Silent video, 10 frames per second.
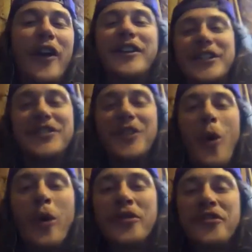because
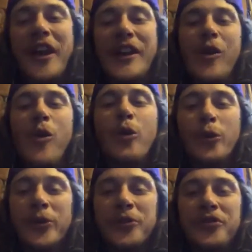horse and
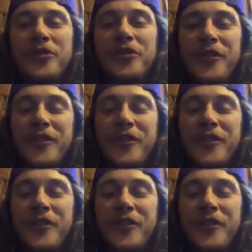horse